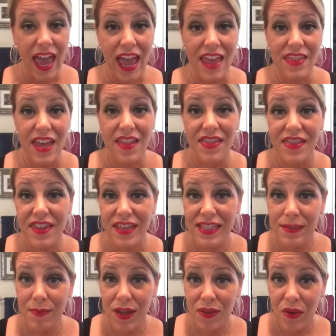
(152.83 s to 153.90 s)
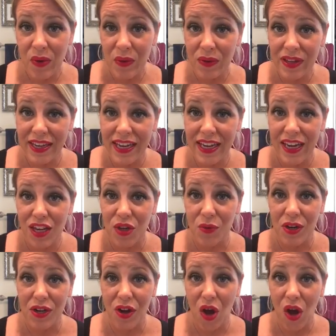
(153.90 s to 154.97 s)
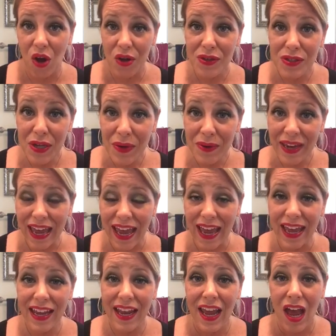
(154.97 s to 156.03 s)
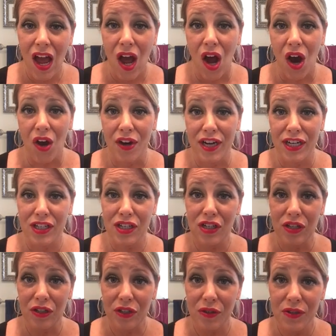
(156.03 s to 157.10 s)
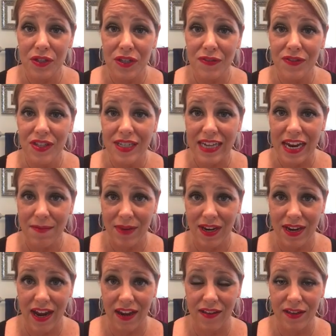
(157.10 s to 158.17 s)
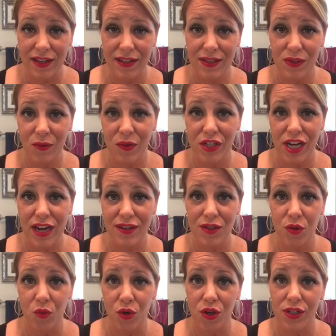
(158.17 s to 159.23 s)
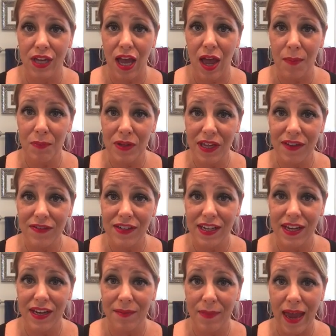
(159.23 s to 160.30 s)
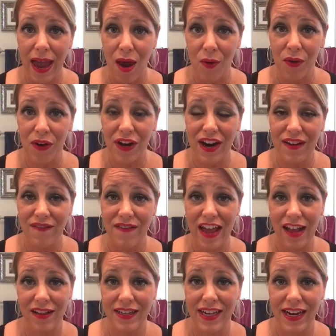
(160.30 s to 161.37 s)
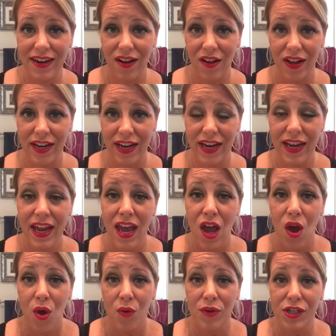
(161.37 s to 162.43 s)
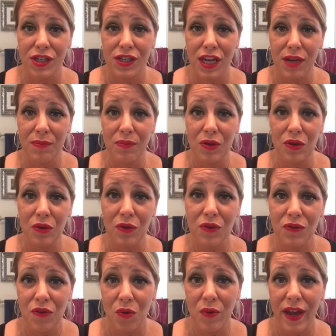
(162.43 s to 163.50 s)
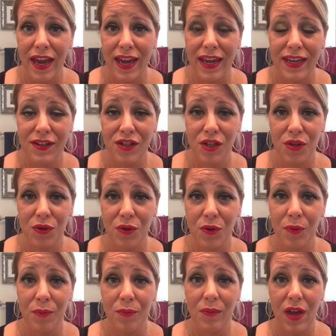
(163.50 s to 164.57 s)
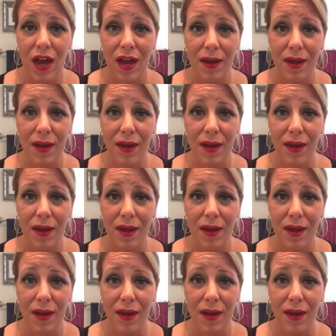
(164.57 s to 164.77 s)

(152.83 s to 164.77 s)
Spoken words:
And then this month only, you can also get our exclusive statement necklace, which has the words uplift, empower, and validate on it, which is a beautiful way to